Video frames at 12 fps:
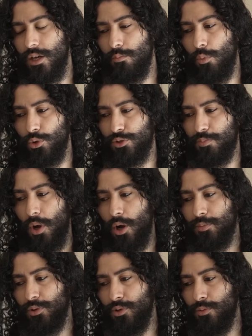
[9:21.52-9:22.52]
most
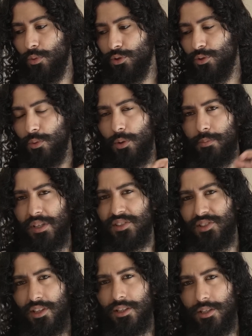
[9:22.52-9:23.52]
popular, most
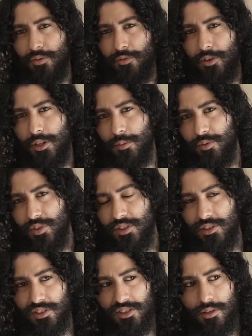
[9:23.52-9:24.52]
best-selling film of
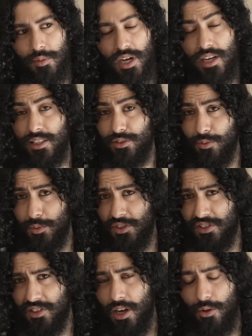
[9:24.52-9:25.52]
Indian cinema, and it's from the
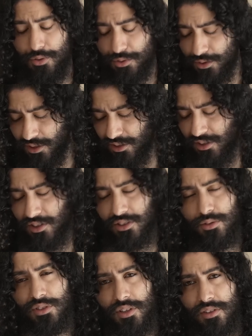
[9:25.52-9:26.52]
South. So there's this
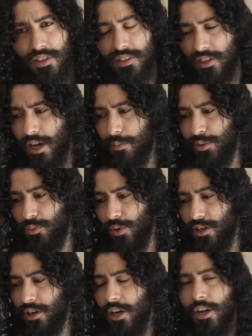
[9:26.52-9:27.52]
interesting thing that happened
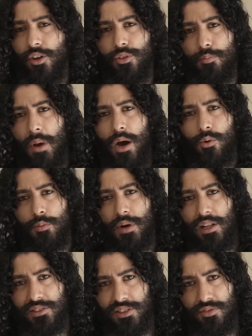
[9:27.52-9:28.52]
where the power
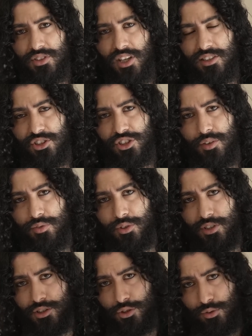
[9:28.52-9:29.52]
balance has
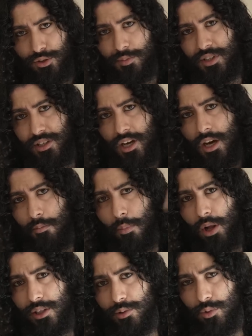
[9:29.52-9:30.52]
shifted. It used to be
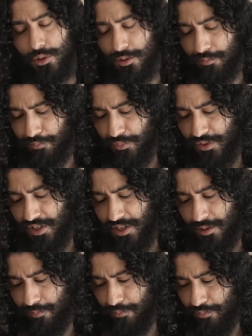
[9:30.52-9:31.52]
Bollywood,
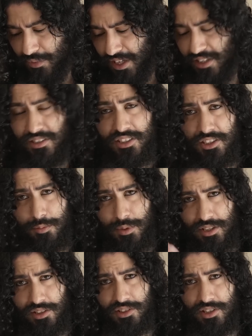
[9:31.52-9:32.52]
the
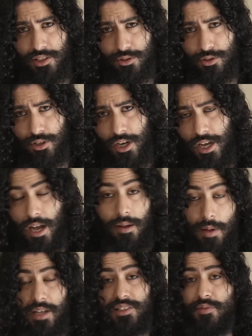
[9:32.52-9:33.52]
Hindi-speaking sector,
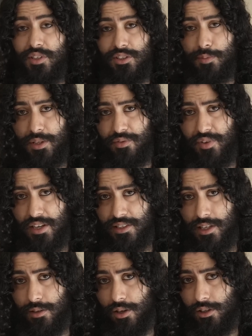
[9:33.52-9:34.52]
as evidenced by the fact
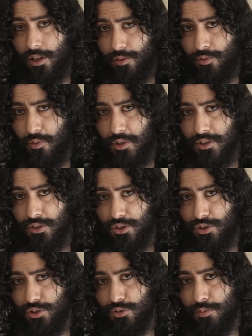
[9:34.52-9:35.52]
that a lot of foreigners
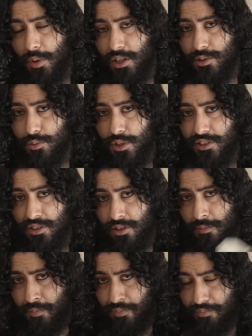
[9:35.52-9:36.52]
just use Bollywood
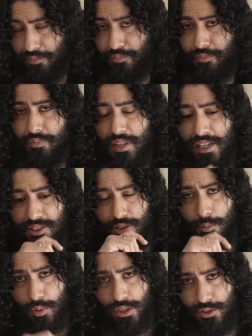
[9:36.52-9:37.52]
as an
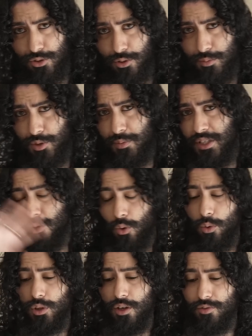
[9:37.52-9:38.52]
umbrella term to mean
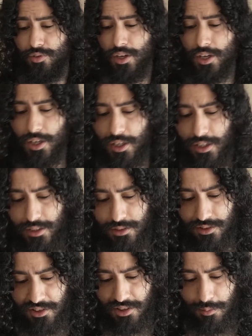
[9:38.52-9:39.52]
all of
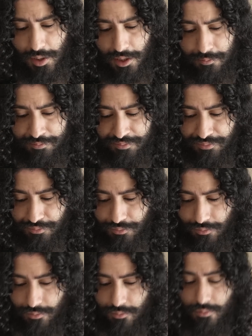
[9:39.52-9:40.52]
Indian cinema,
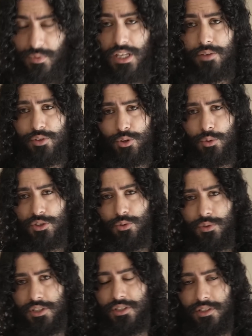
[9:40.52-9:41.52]
even though it's
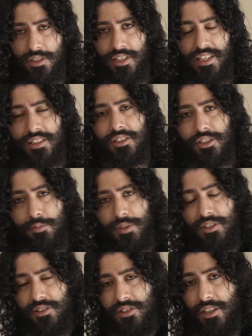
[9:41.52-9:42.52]
only the
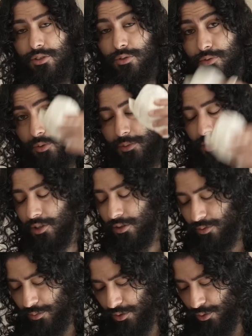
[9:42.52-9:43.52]
Hindi-speaking sector from
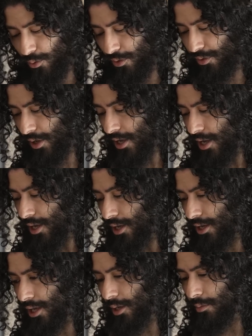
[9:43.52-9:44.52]
the north.
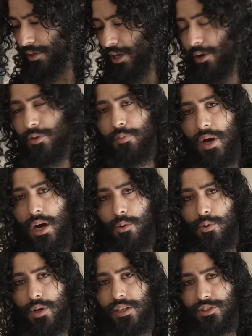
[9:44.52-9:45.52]
But now the
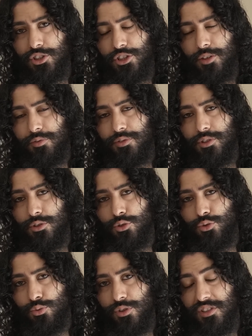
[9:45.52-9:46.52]
power has shifted
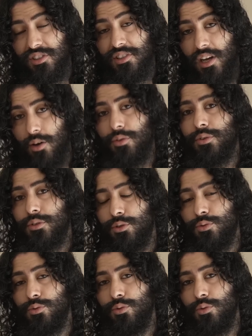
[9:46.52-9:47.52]
to the south,
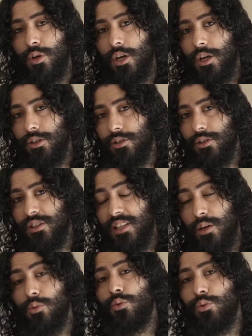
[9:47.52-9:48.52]
to the
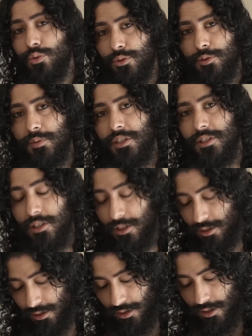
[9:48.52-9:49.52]

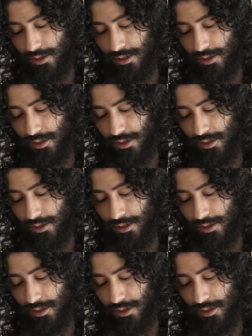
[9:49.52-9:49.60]
Telugu-speaking